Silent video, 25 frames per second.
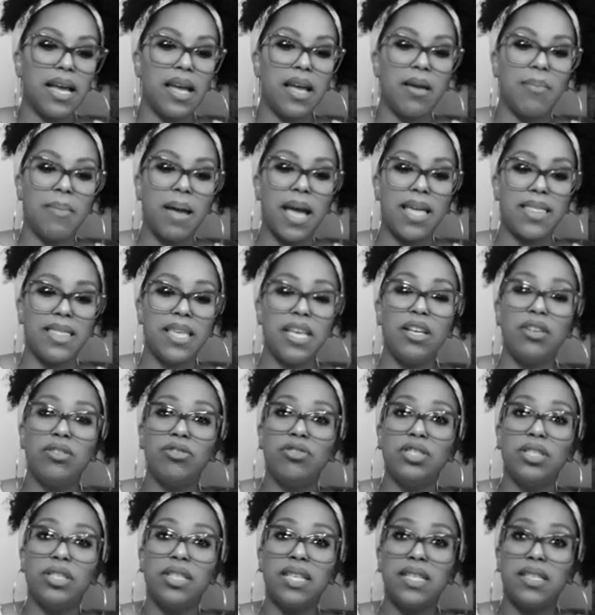I think you
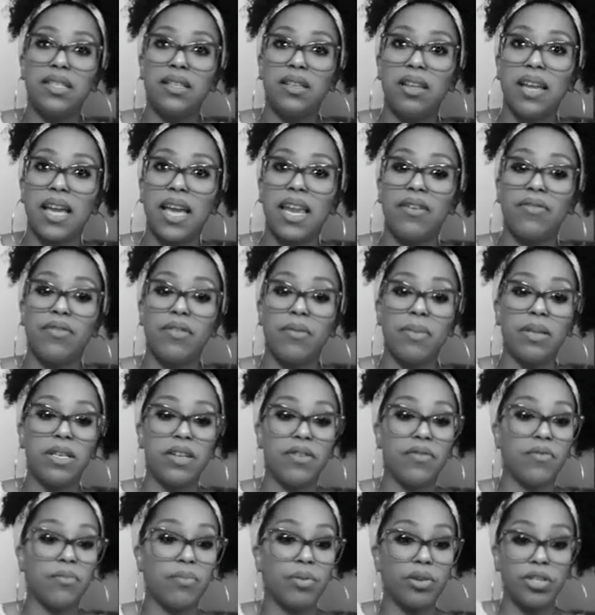just need to look at it from a
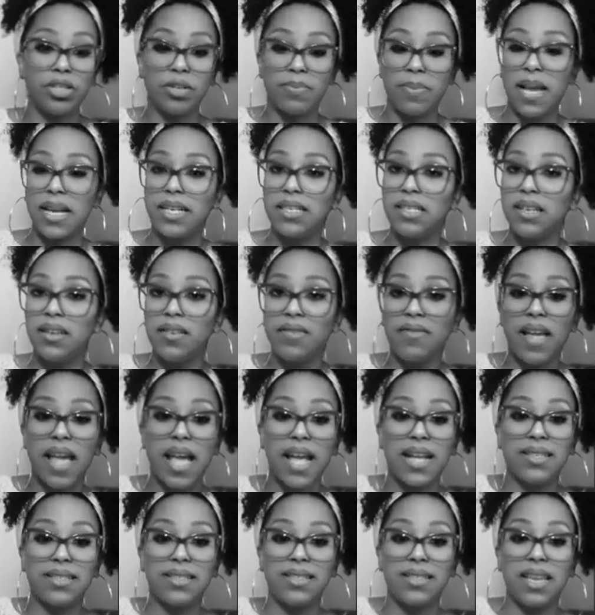different perspective,
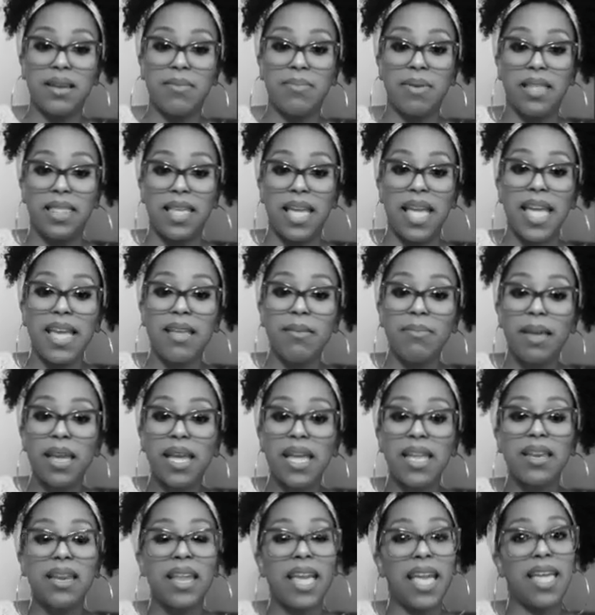as said by the
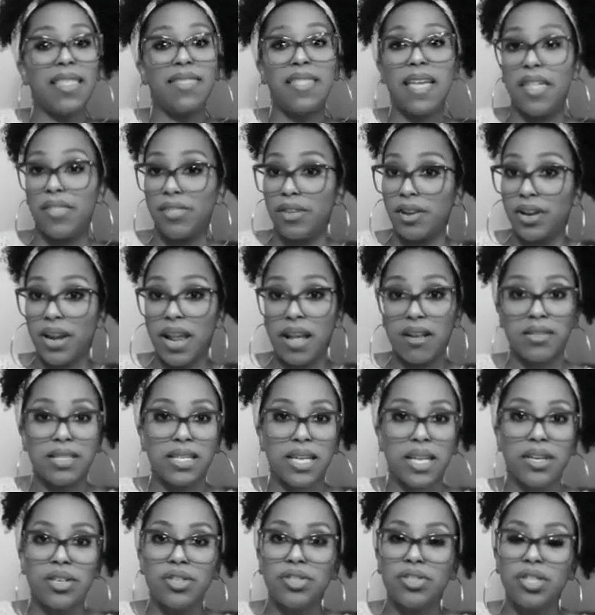Hangman and that third house
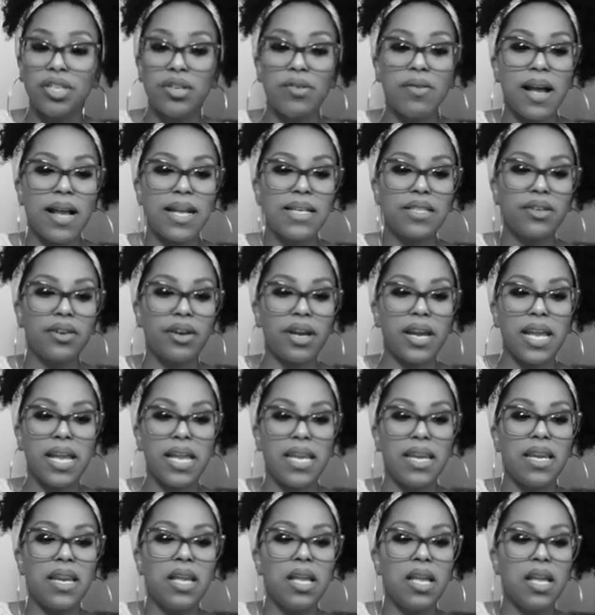energy you guys are
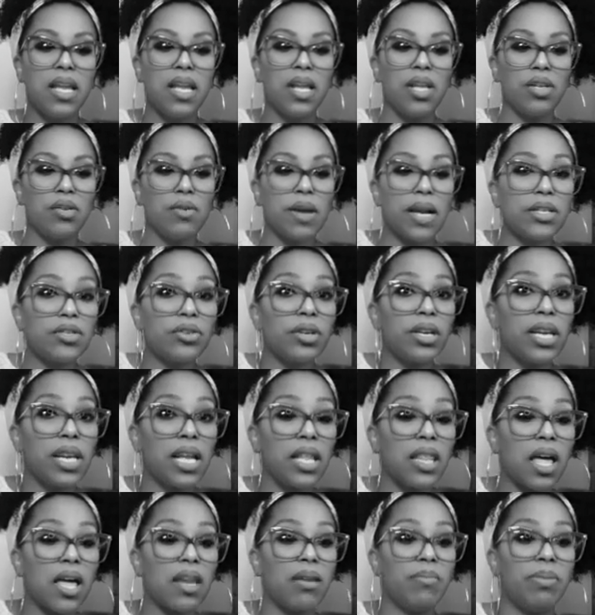in. You guys are getting a
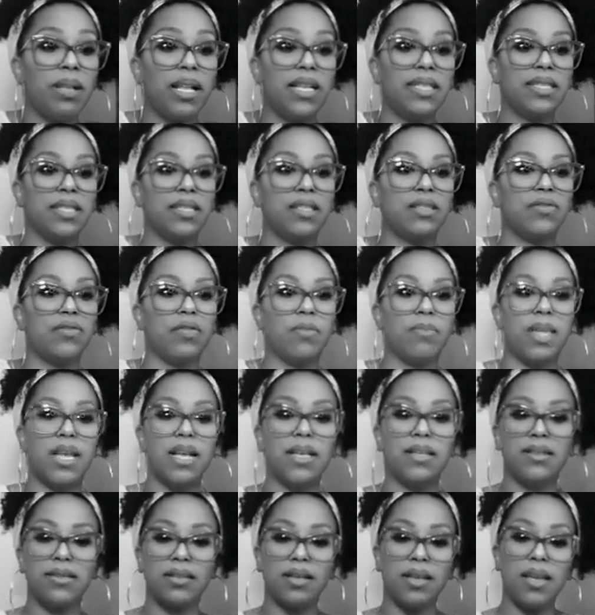lot of blessings from
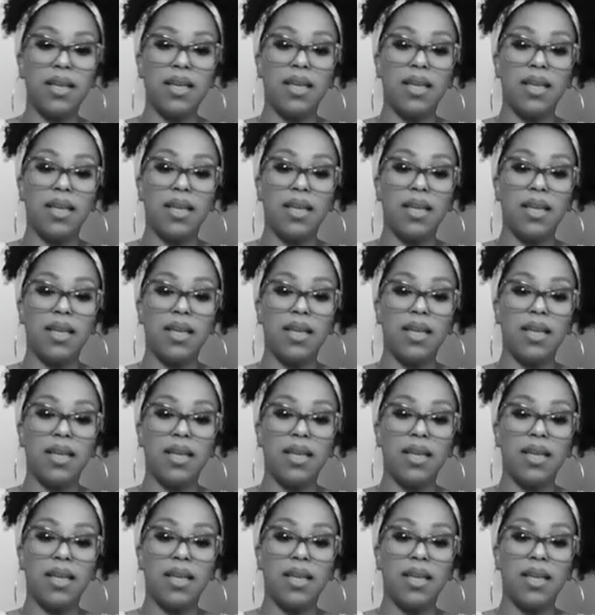this.